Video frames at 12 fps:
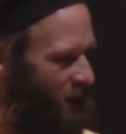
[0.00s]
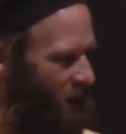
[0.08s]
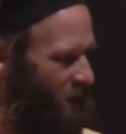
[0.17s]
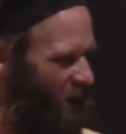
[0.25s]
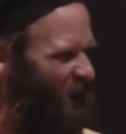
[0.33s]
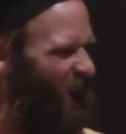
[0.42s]
I
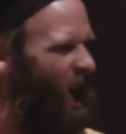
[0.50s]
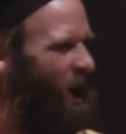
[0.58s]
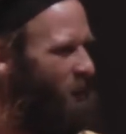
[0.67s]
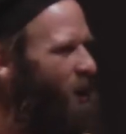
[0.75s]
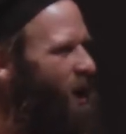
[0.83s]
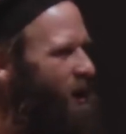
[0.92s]
mean, the
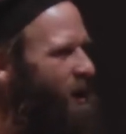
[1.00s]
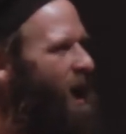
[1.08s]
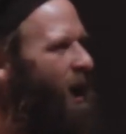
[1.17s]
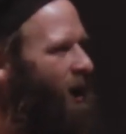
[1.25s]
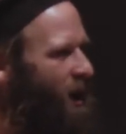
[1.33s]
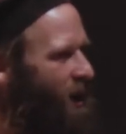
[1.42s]
Ottoman
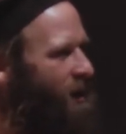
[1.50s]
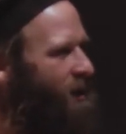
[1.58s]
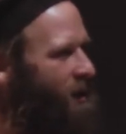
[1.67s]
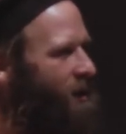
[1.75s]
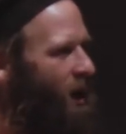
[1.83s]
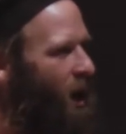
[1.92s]
era
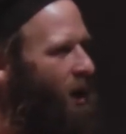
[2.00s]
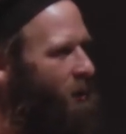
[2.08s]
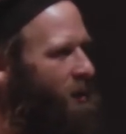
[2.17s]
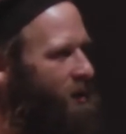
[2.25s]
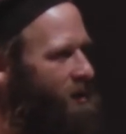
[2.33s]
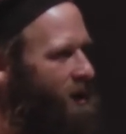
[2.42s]
art
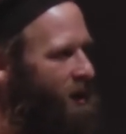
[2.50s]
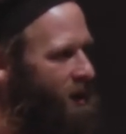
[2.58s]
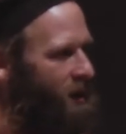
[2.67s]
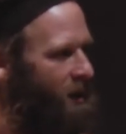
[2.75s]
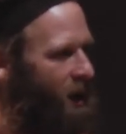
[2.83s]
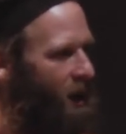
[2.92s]
music,
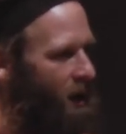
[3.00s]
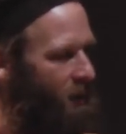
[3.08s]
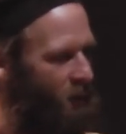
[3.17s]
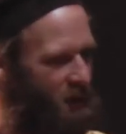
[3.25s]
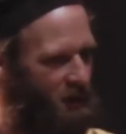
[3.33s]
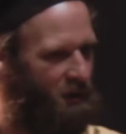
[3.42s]

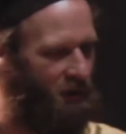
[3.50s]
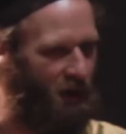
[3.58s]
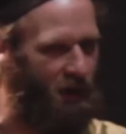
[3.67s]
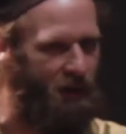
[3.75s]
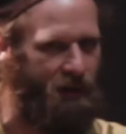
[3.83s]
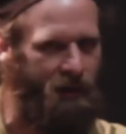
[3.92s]
um, which is
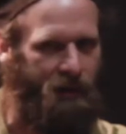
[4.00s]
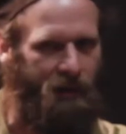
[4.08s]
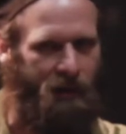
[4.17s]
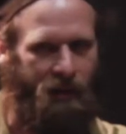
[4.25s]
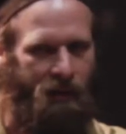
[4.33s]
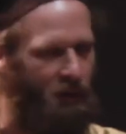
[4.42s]
very
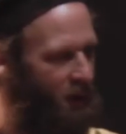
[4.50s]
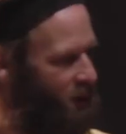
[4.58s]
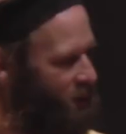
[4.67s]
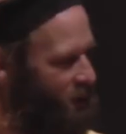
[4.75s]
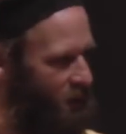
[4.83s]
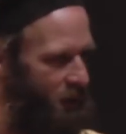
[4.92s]
very
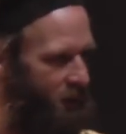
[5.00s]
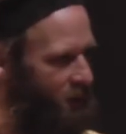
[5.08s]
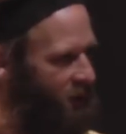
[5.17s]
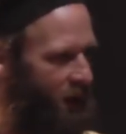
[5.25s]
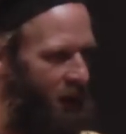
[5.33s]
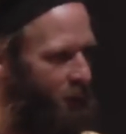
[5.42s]
beautiful
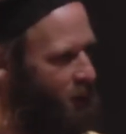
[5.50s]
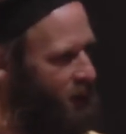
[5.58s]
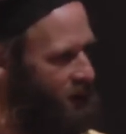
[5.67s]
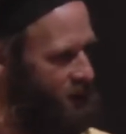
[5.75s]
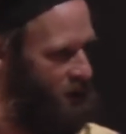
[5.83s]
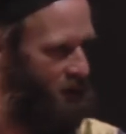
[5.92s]
and very
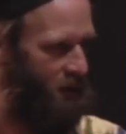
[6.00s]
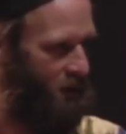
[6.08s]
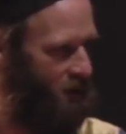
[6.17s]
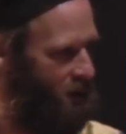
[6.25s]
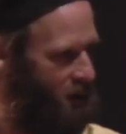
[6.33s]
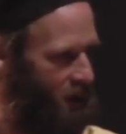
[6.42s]
rich
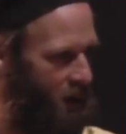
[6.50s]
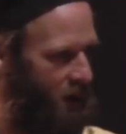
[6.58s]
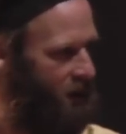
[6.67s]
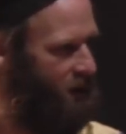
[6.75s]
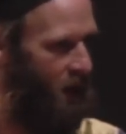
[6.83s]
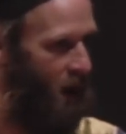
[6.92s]
uh,
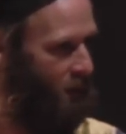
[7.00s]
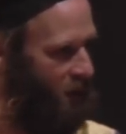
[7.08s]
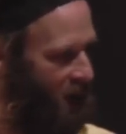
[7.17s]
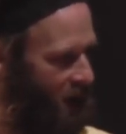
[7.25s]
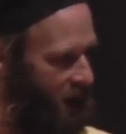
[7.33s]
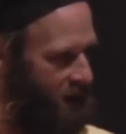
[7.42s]
and
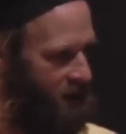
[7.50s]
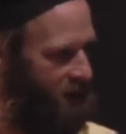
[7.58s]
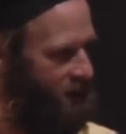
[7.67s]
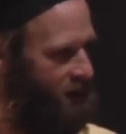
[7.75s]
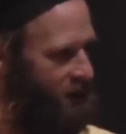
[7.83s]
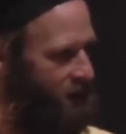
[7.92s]

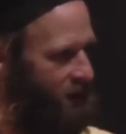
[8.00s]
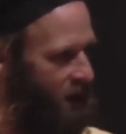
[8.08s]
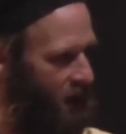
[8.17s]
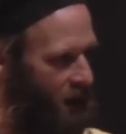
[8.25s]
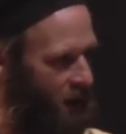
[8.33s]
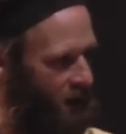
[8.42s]
complex
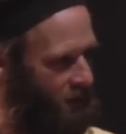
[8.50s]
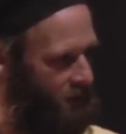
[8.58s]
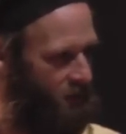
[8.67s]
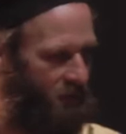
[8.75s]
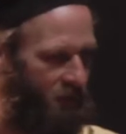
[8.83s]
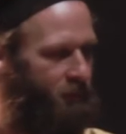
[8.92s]

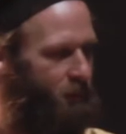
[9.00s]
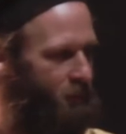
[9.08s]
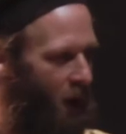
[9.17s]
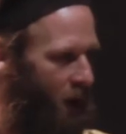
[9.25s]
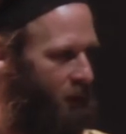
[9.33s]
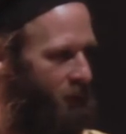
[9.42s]
uh,
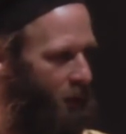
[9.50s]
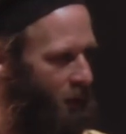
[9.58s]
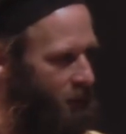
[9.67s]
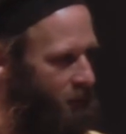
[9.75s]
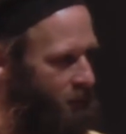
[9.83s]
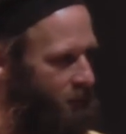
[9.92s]
art
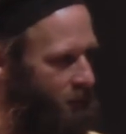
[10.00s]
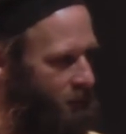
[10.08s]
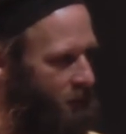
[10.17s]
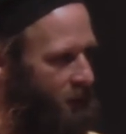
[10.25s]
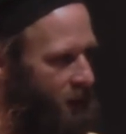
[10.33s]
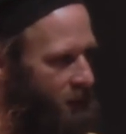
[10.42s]
form.
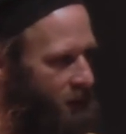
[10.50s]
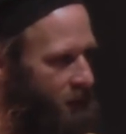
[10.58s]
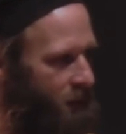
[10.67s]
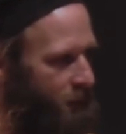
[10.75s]
Also.